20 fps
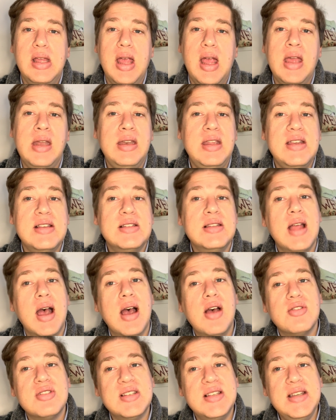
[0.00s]
And he is
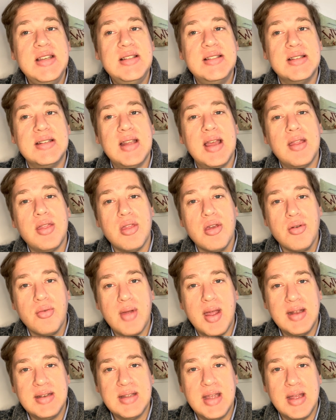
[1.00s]
now seated at the
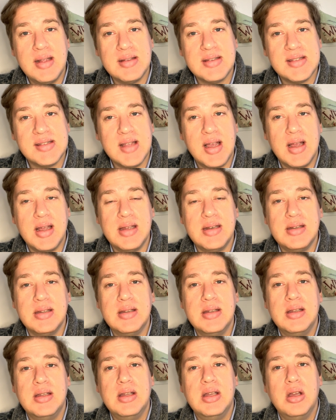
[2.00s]
right-hand side
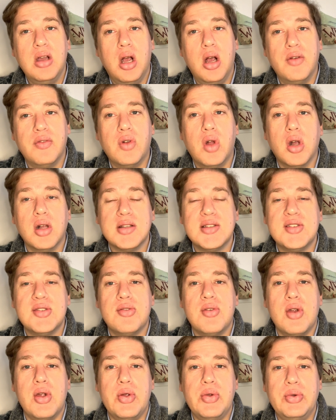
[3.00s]
of God's
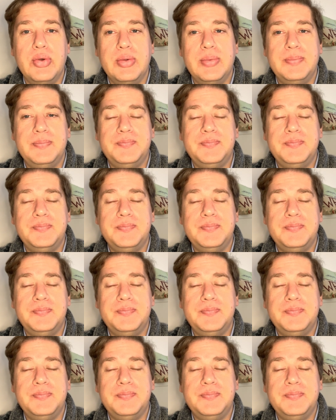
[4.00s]
throne."